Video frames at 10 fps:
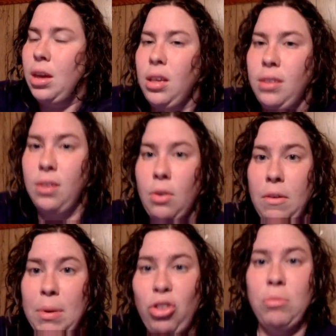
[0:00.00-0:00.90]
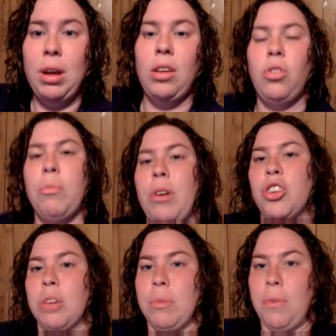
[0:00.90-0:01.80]
So I've mentioned my intern
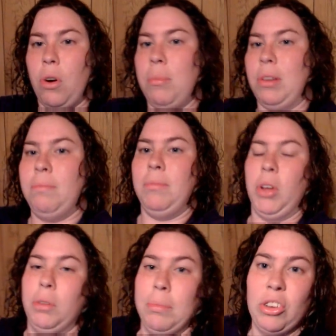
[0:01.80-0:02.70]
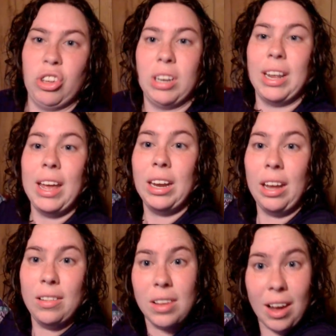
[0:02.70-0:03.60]
project before, but I'll mention it again in
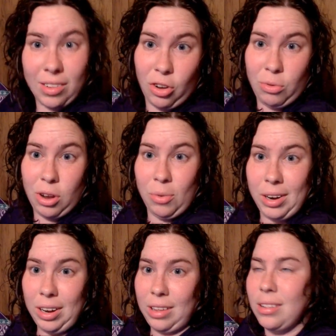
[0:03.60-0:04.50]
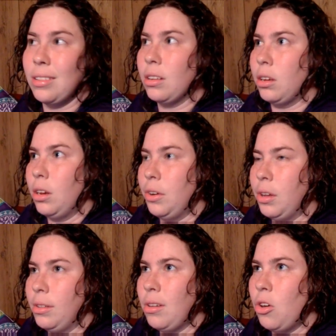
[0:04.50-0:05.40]
case you guys don't know what it is.
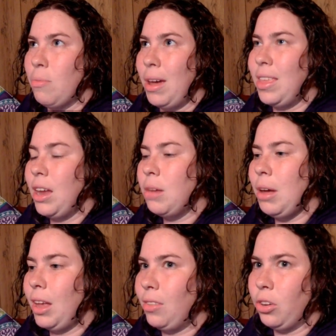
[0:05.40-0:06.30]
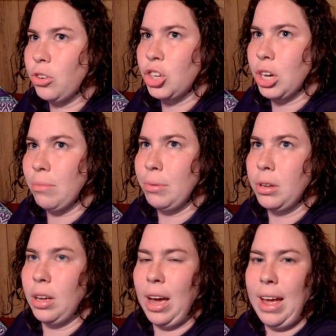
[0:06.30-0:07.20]
So by the end of my internship,
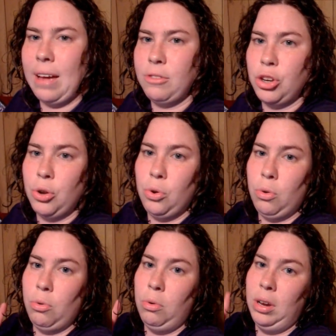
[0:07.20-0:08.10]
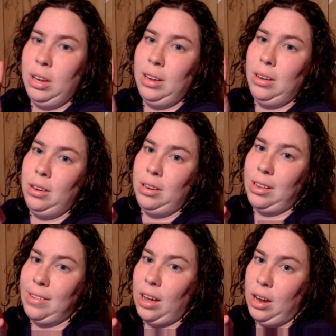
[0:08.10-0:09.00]
I have to
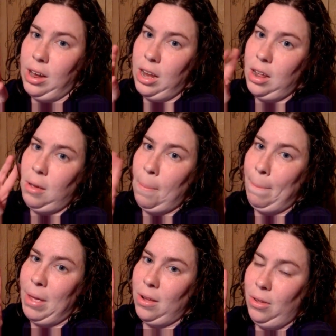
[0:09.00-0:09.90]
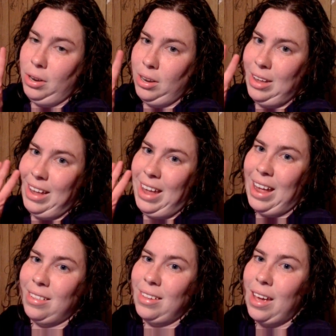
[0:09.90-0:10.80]
design, build,
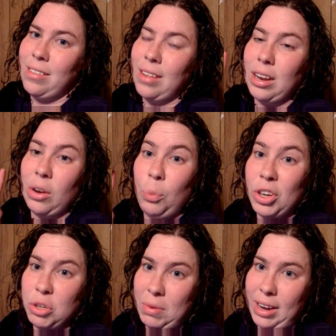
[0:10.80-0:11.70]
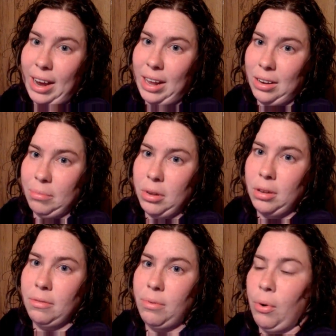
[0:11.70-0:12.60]
and test an enrichment item
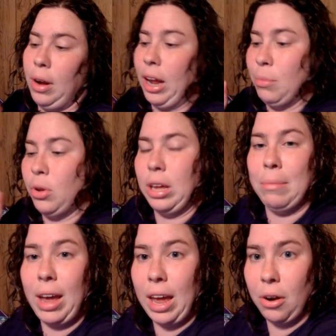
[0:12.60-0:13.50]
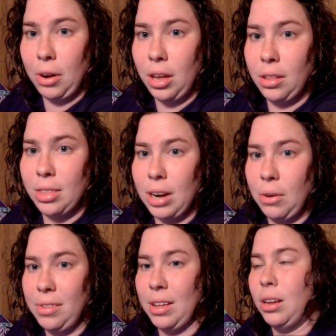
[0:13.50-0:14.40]
for an animal in my area that I
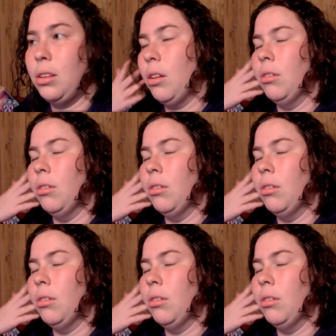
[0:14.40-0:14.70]
was in.